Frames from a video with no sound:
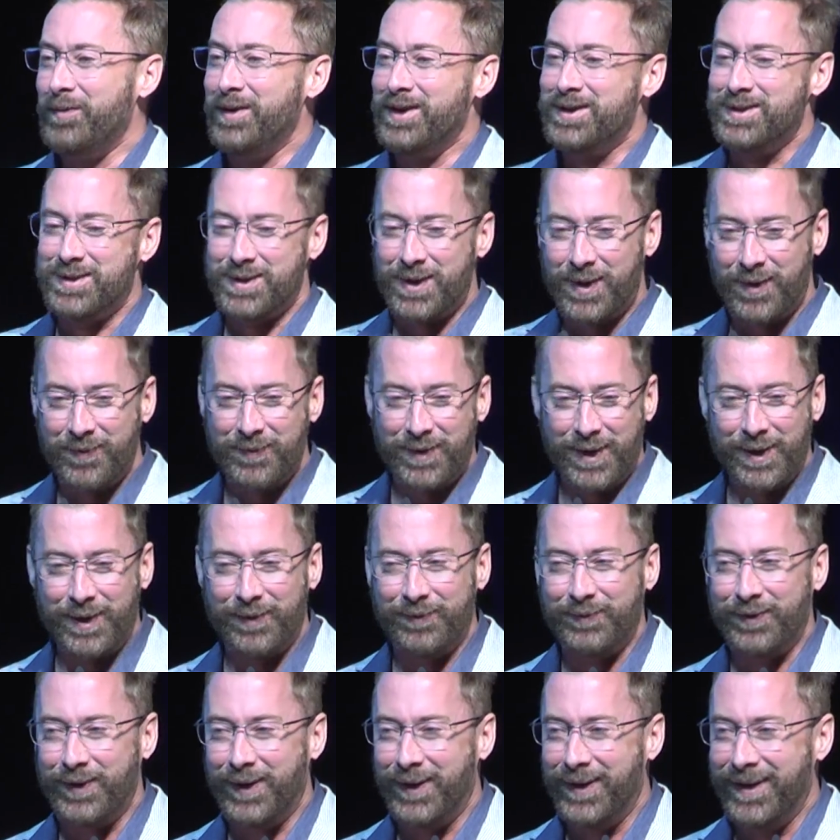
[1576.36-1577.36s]
It would be so
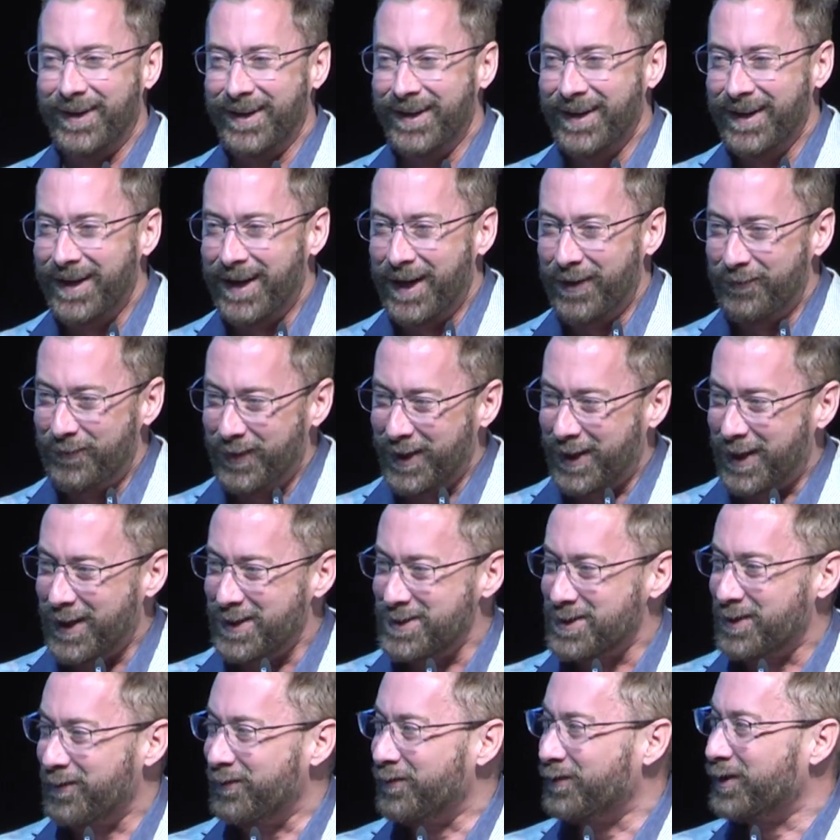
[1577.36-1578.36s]
beautiful if,
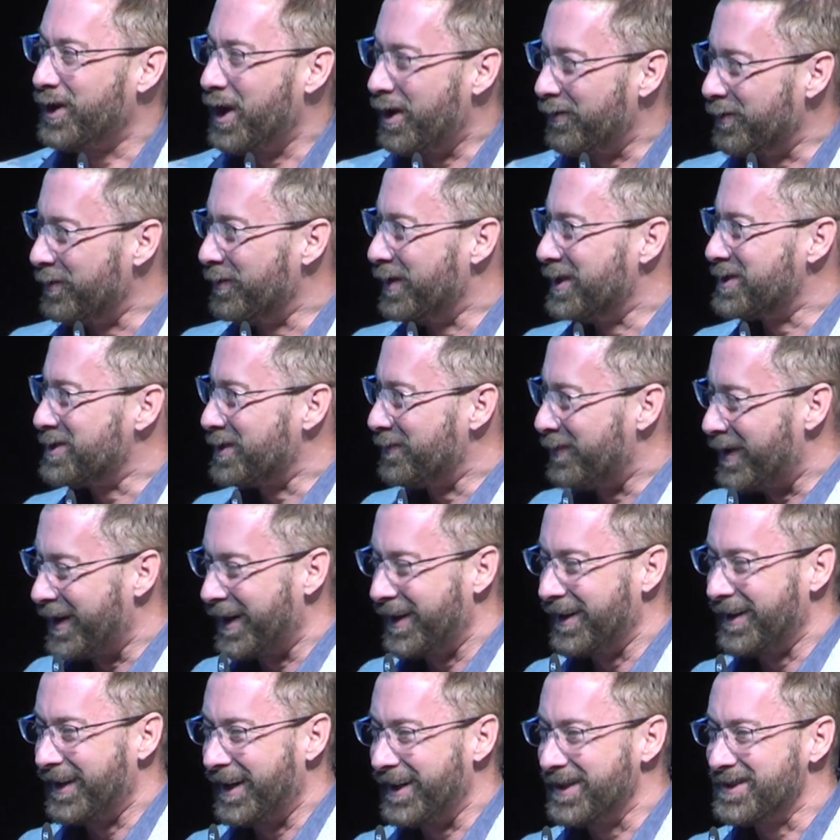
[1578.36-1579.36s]
because of governments
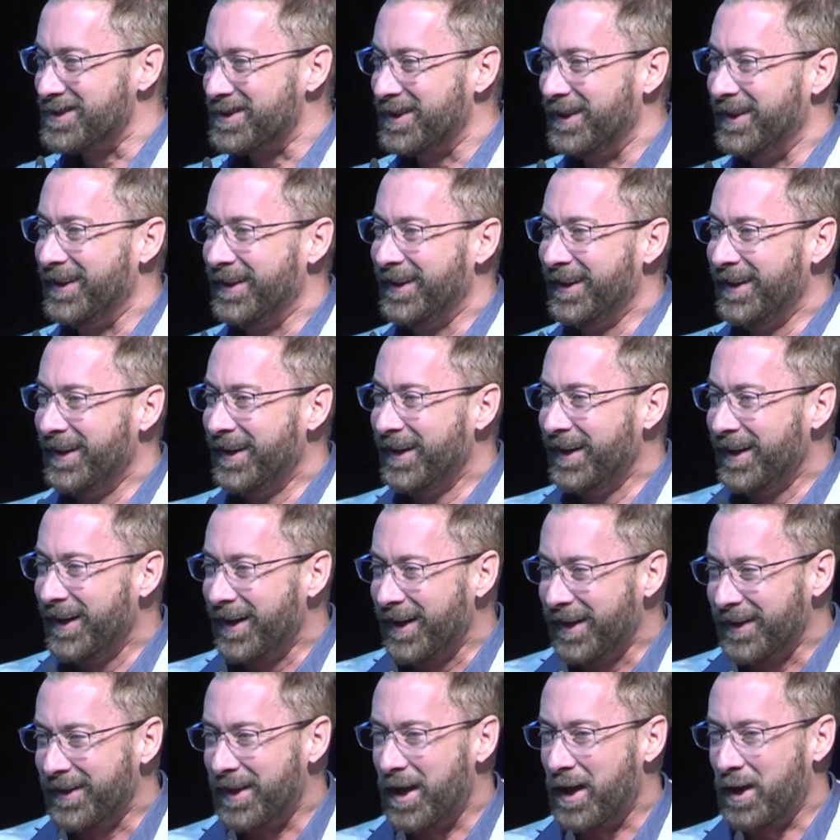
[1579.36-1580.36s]
and regulation,
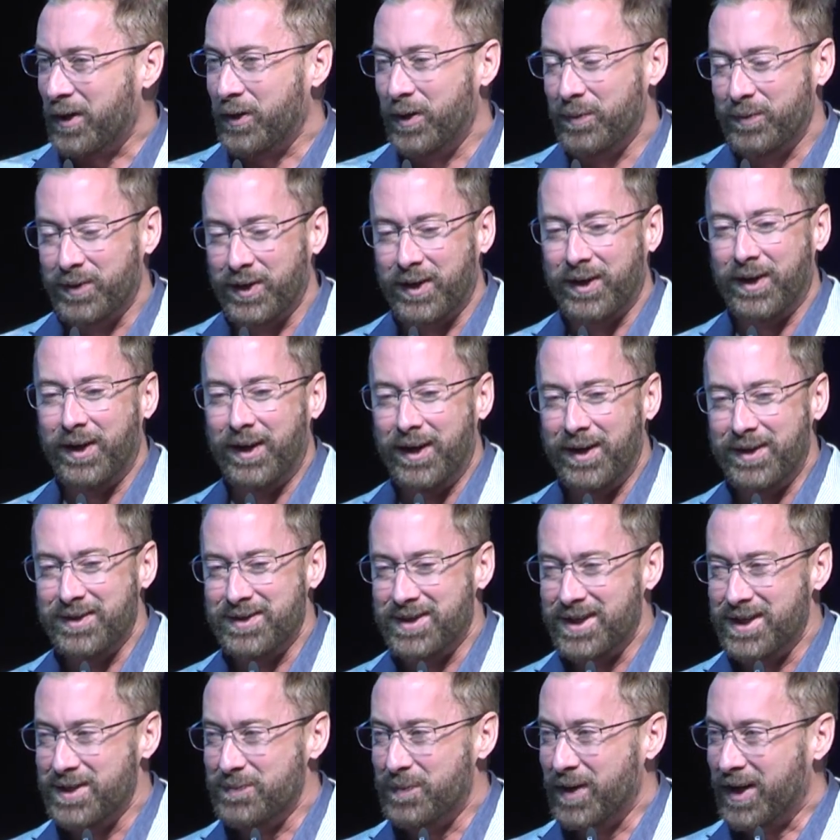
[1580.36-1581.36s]
that
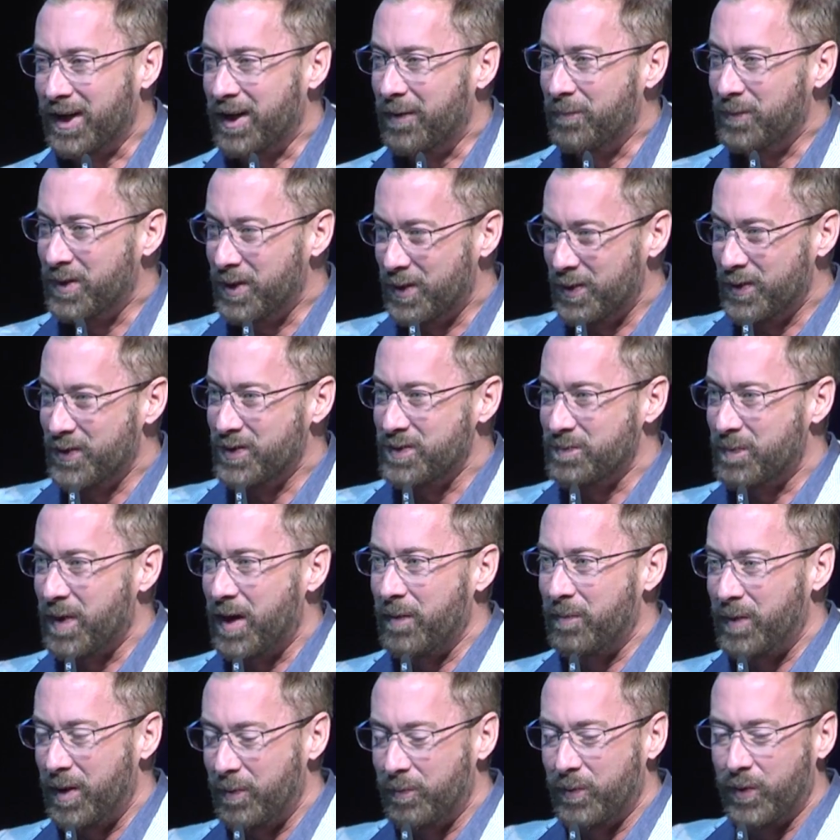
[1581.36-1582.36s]
cryptocurrencies become
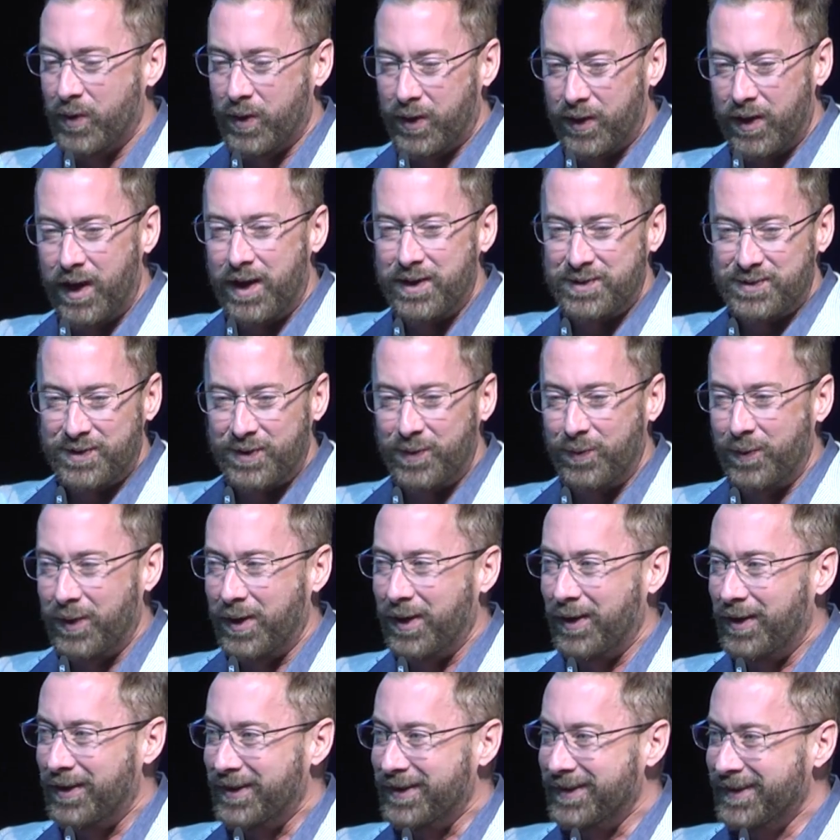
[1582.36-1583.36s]
used by people across
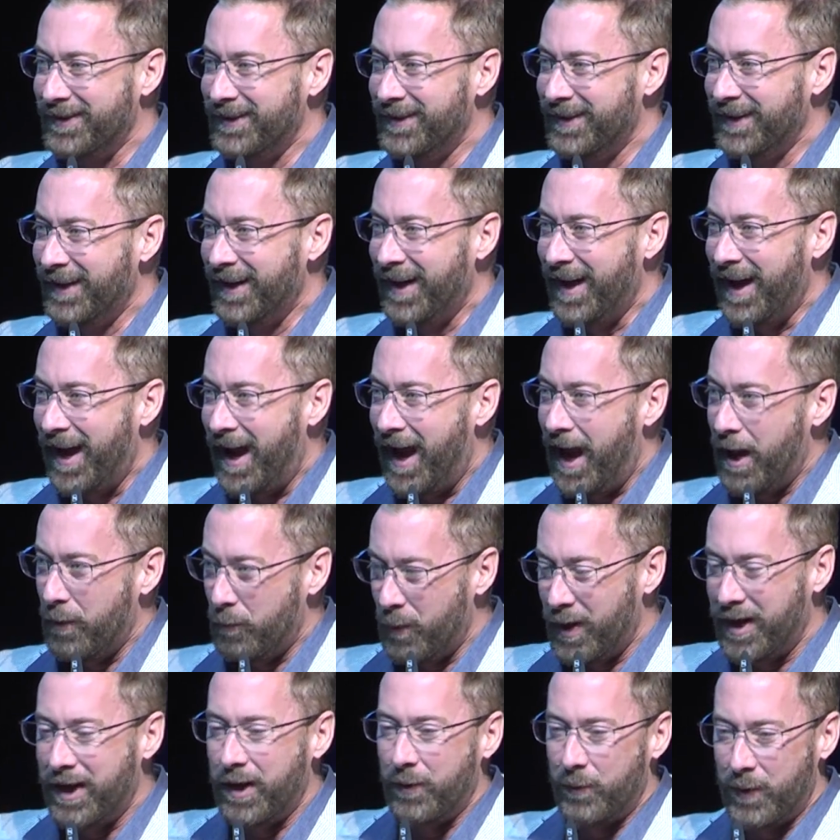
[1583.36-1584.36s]
the world,
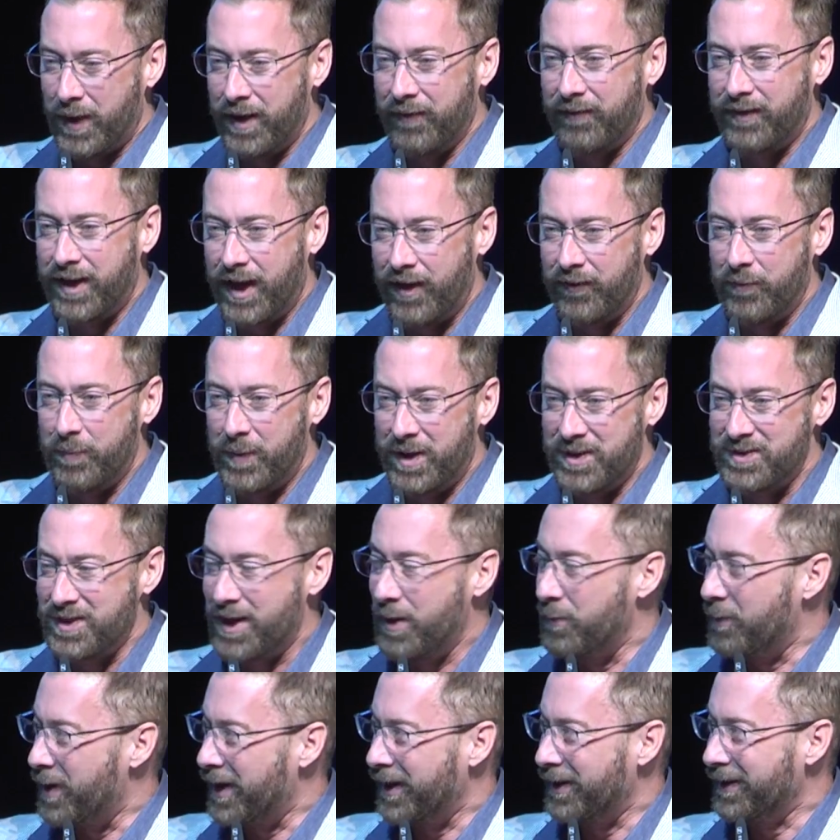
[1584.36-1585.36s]
and we get rid of
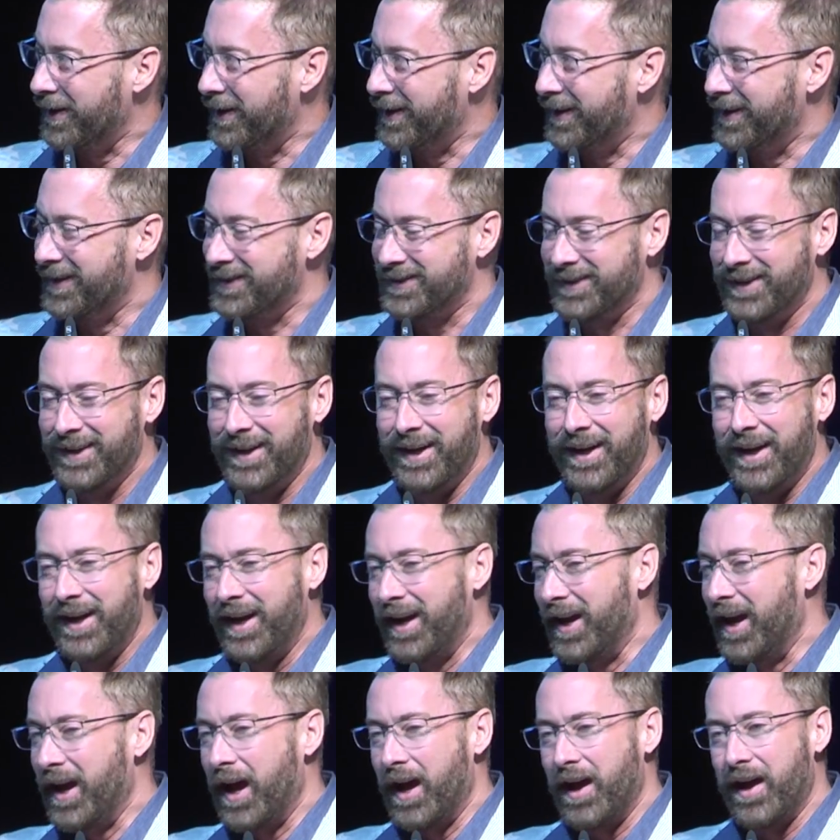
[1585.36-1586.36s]
governments and regulators.
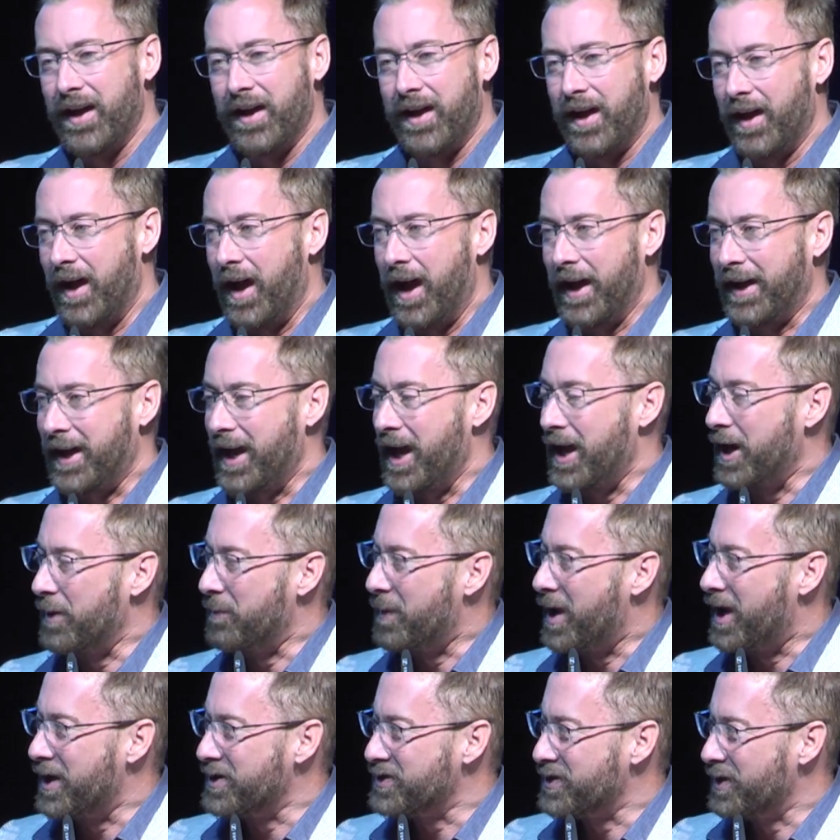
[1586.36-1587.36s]
I
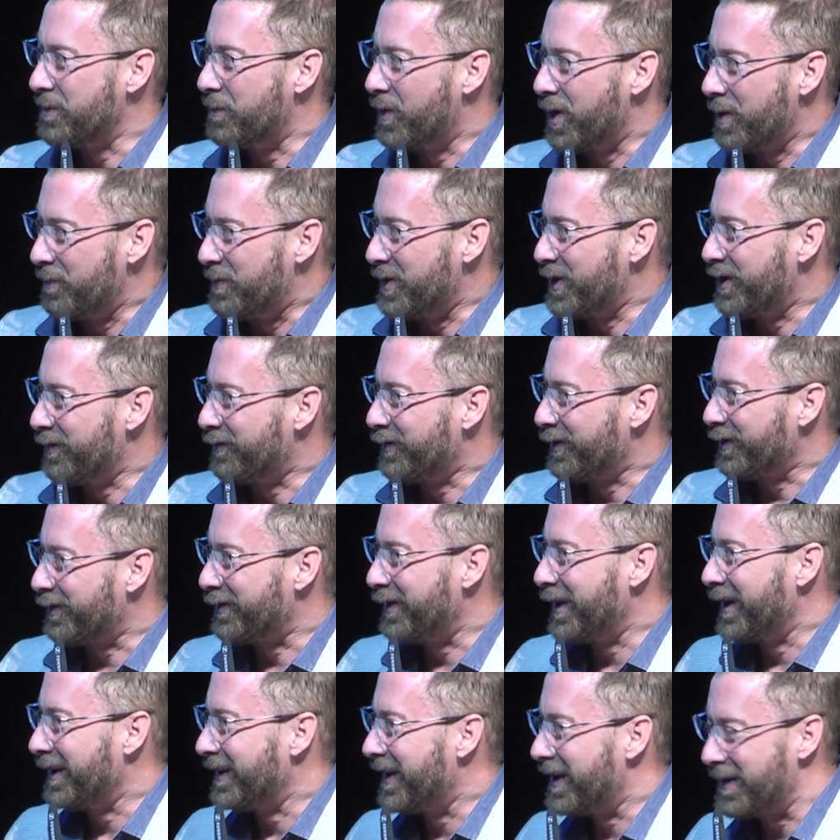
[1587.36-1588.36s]
can't imagine a more
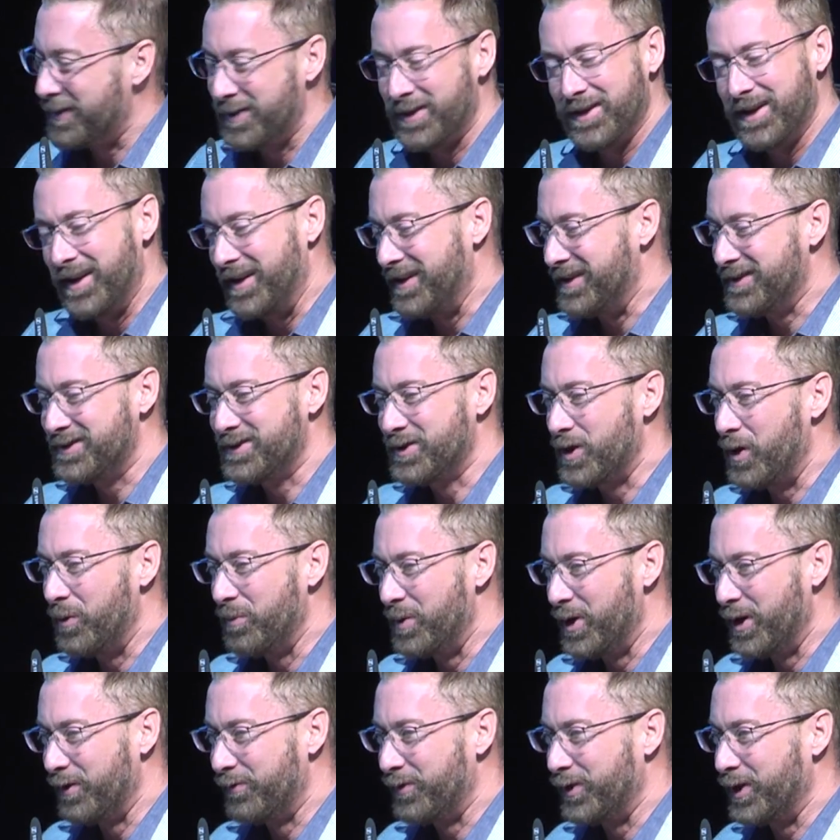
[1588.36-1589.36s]
beautiful thing. That's
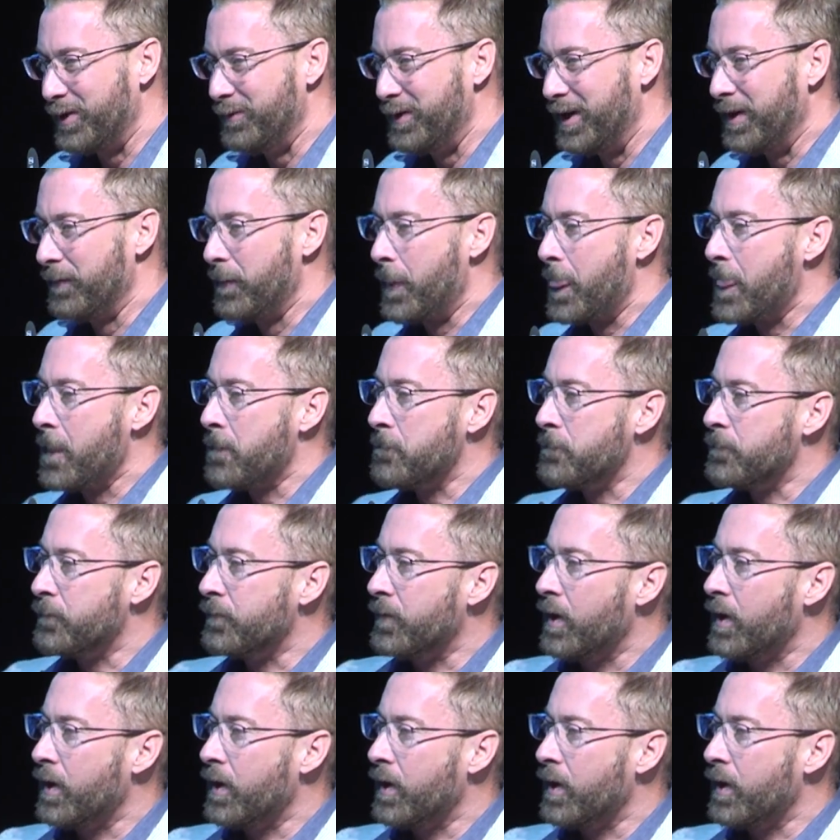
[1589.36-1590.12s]
so beautiful to me.